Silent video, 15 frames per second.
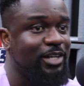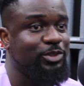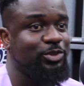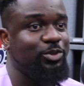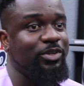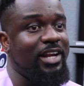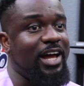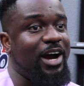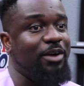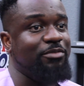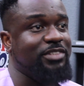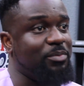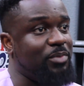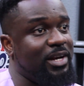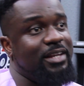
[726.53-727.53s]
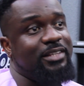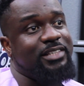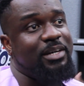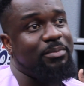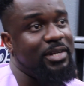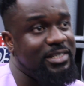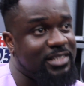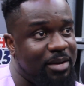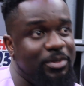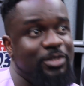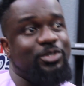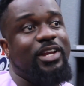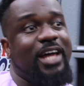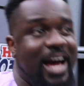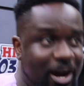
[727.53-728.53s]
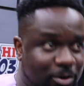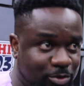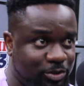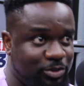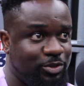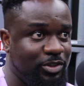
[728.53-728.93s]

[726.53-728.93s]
So now if somebody's coming to the house